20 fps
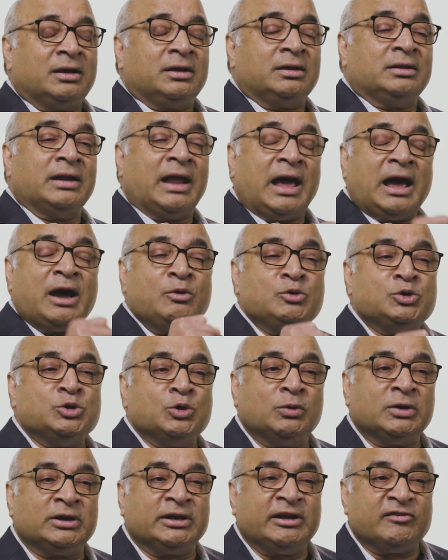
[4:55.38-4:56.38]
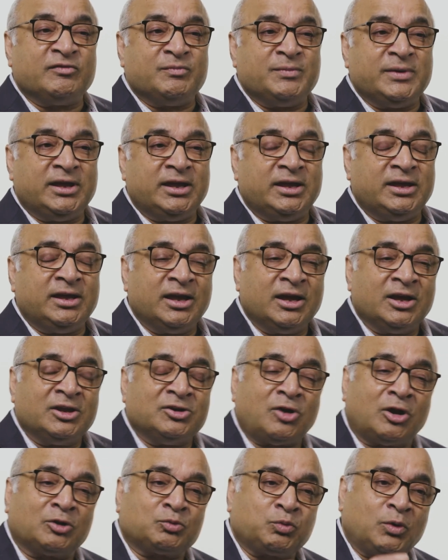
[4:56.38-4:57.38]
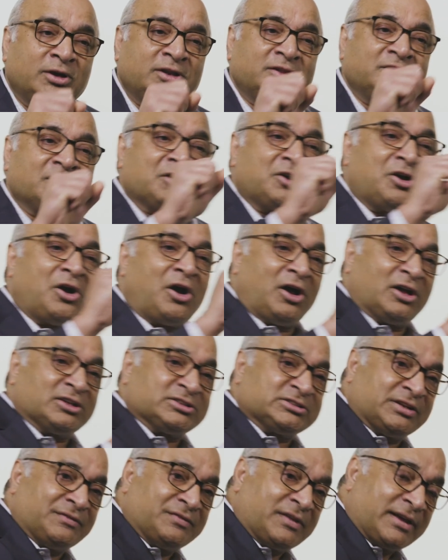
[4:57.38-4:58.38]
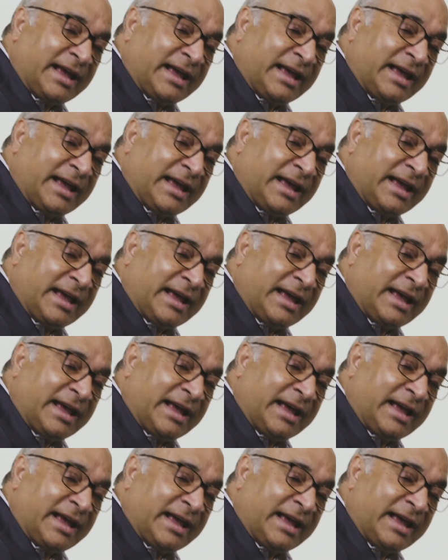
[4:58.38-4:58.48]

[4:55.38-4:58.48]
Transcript: Now you'll give me not only the cost of the